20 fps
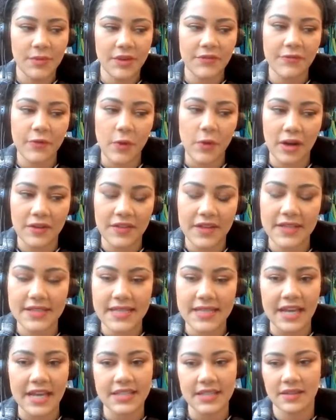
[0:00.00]
before
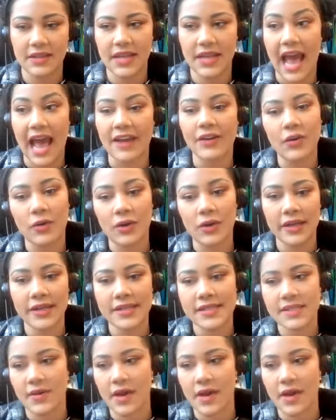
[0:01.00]
this, I did categories.